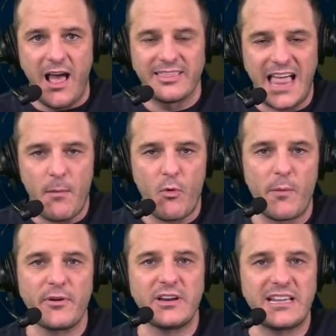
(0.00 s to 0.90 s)
A lot more
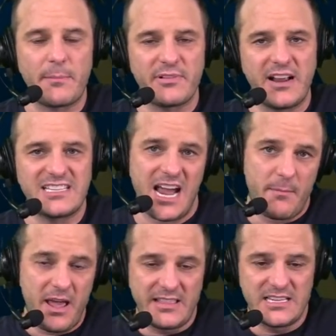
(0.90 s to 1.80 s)
ability to get playing
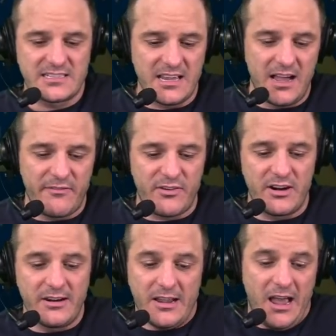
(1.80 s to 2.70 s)
time, at least for